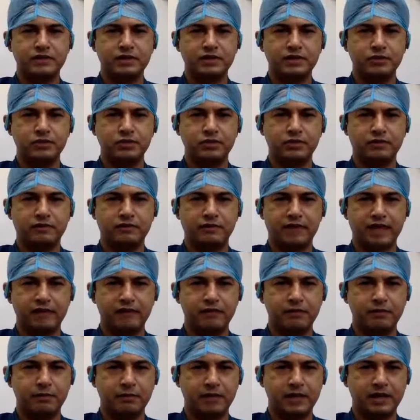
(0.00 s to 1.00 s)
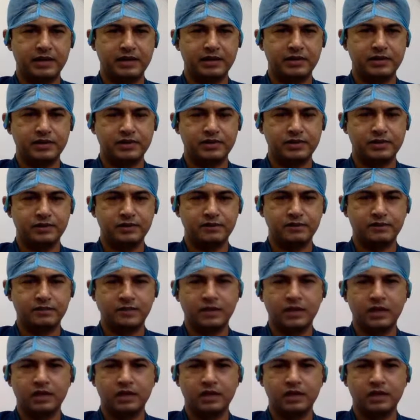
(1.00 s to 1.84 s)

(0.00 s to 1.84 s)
we do the valve implantation.